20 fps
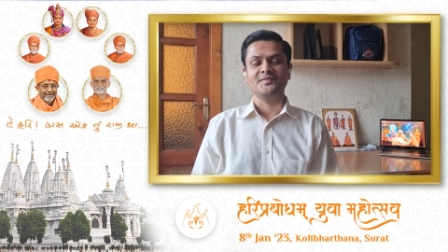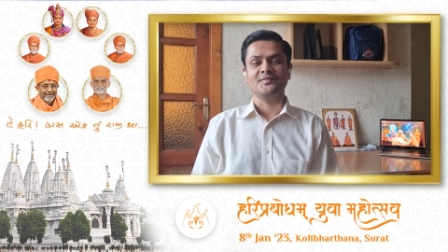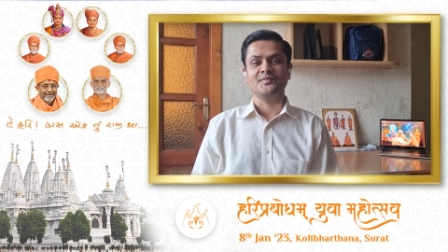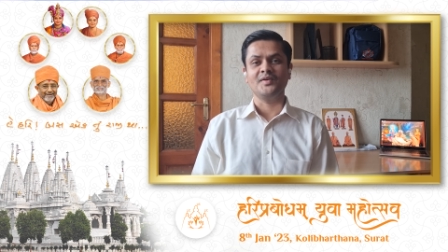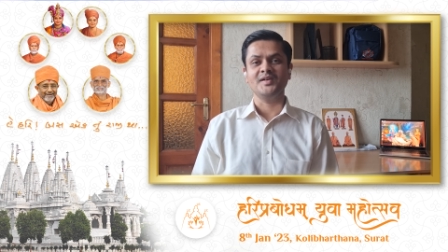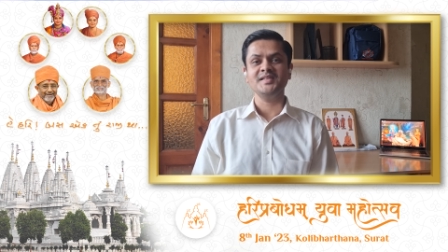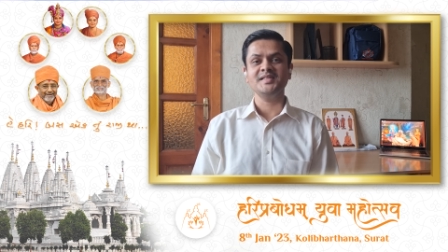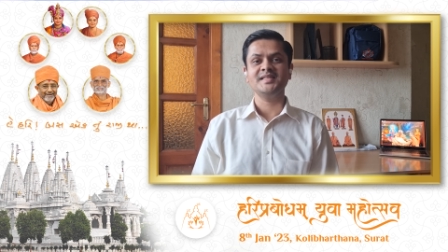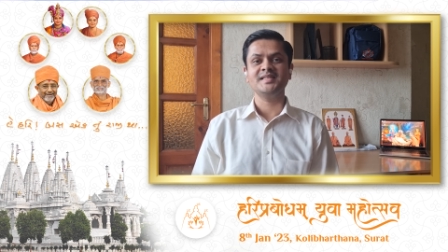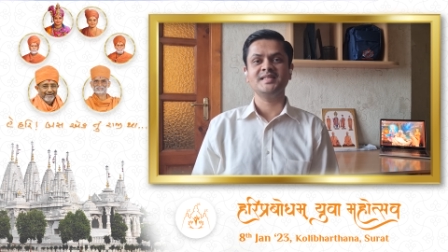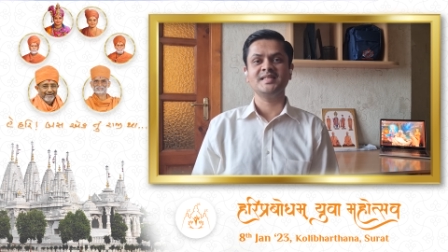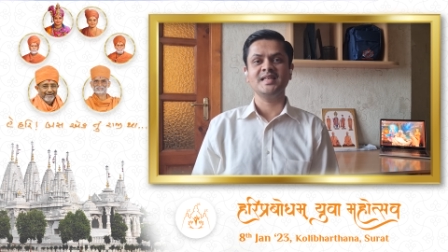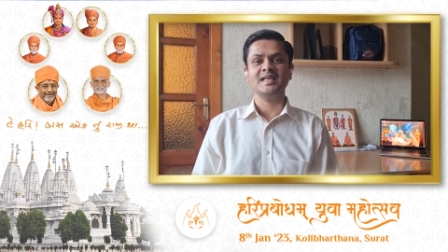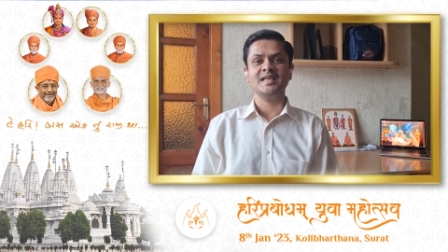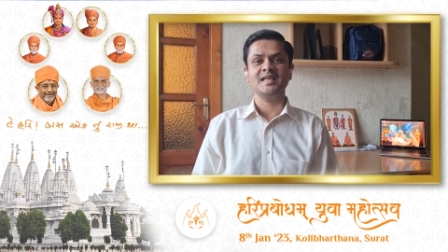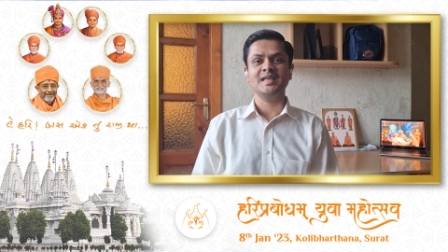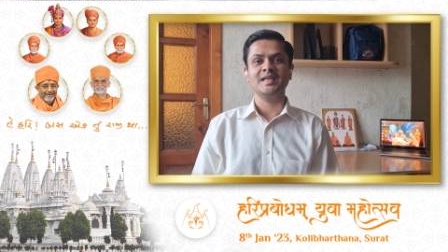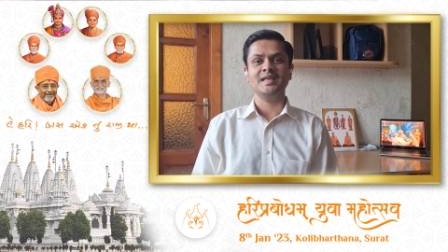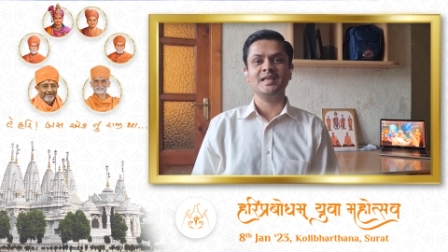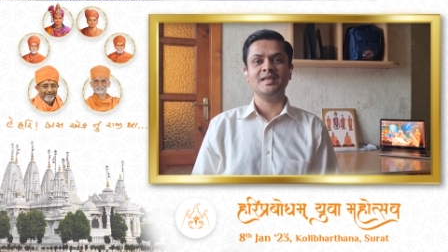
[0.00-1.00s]
once the
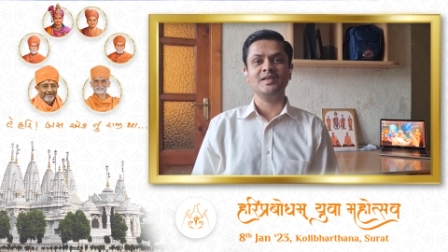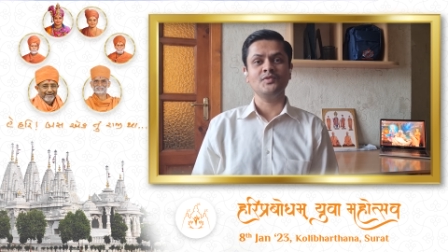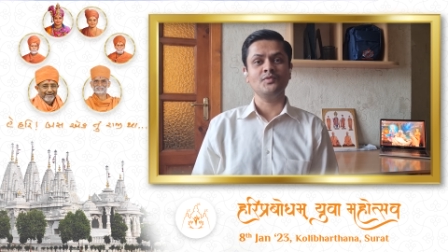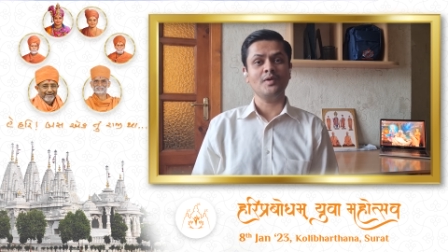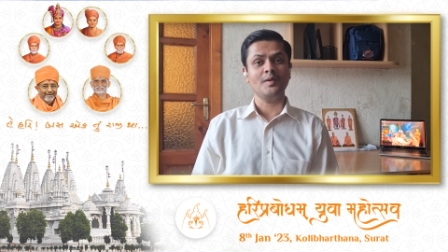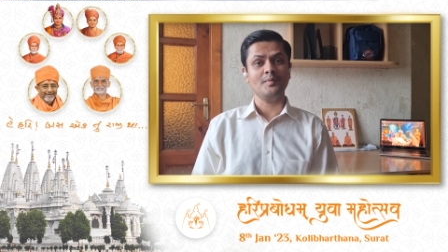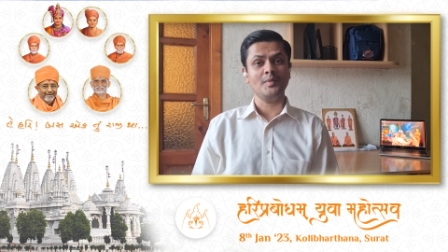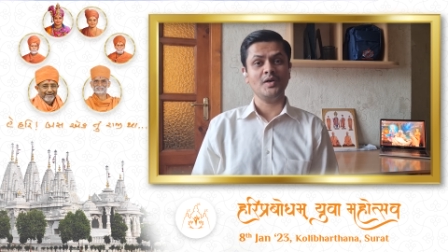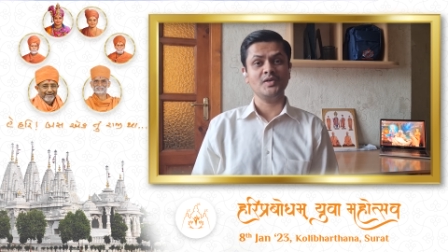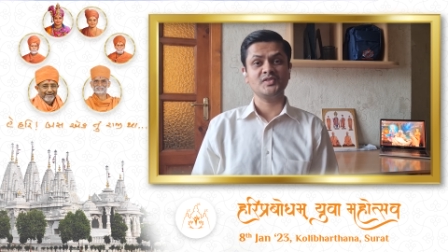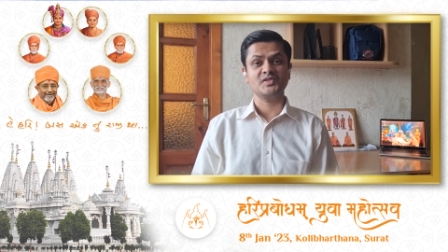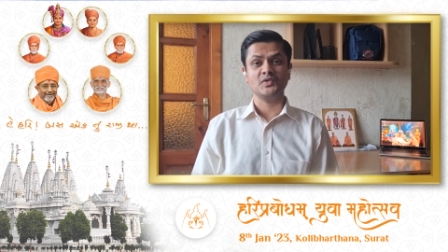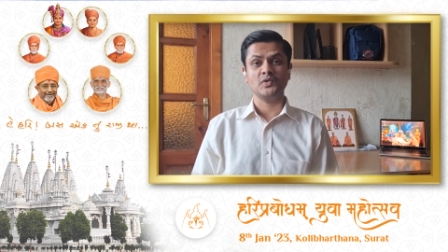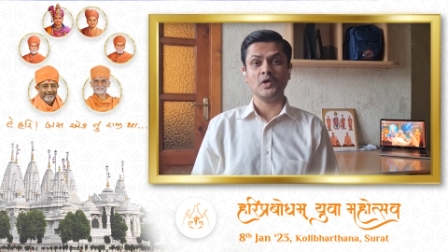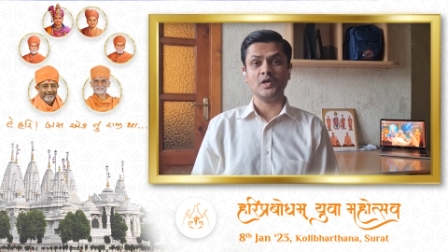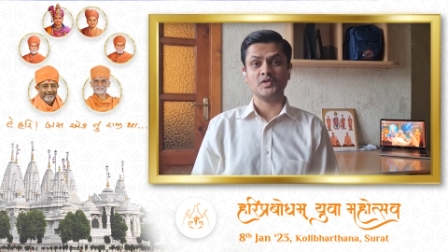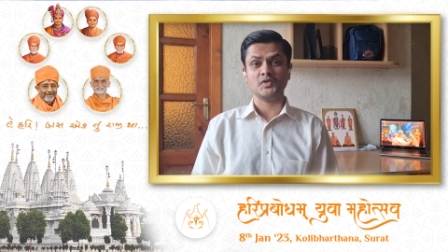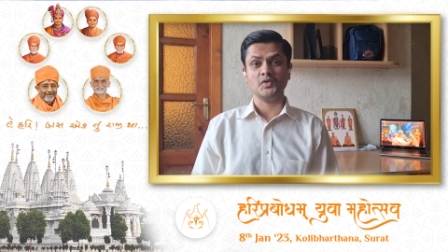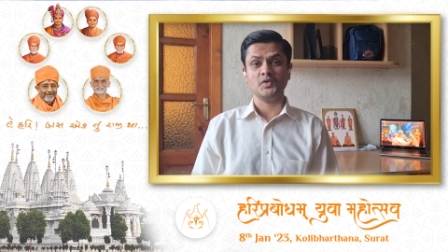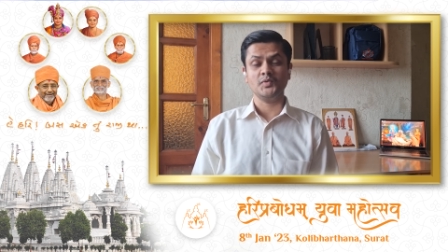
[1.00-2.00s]
Yuva Mahotsav
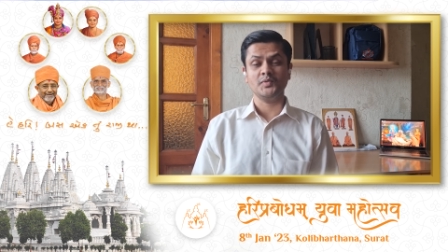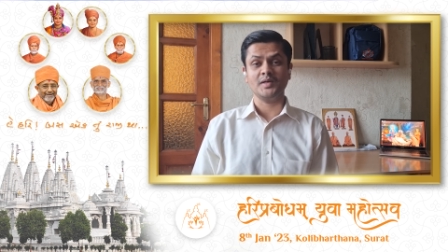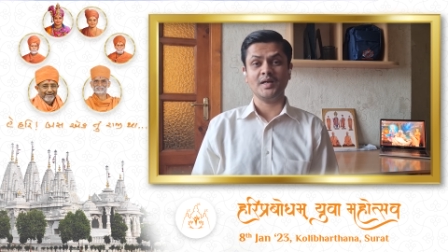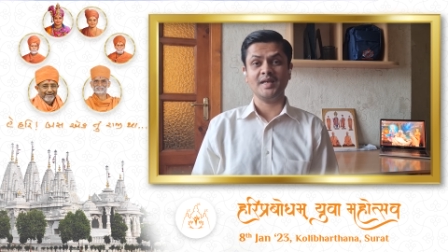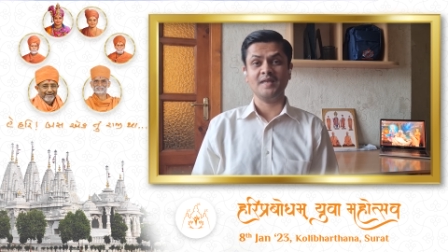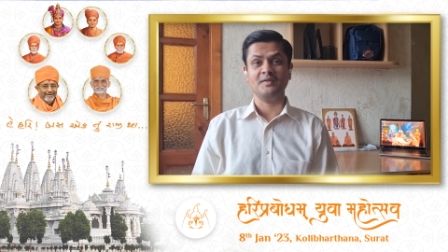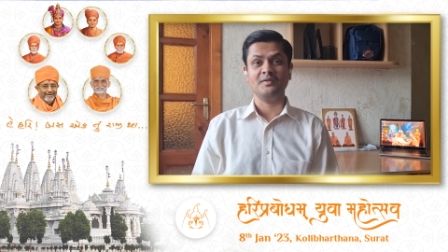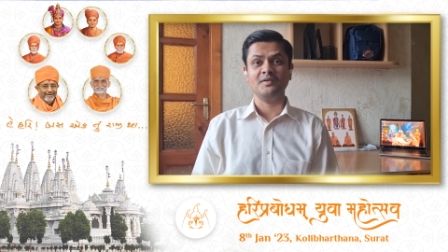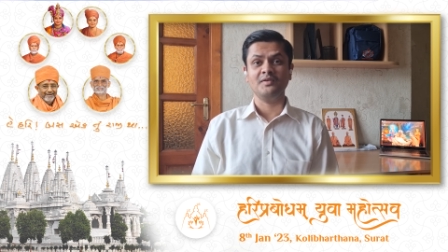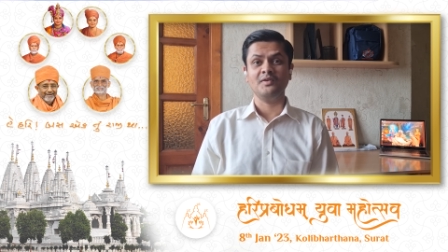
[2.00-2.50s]
got over, I